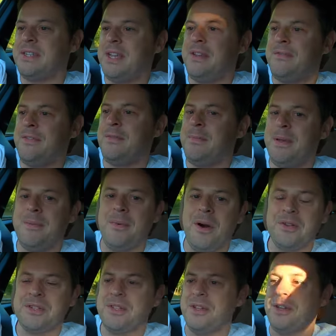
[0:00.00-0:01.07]
If you've been
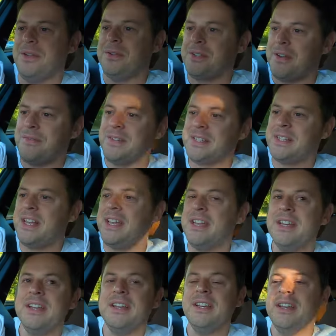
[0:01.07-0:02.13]
watching the news, obviously,
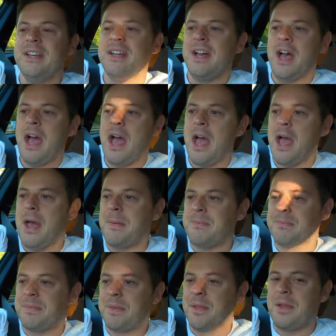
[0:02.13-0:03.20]

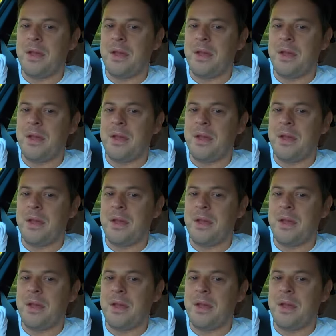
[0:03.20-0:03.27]
um,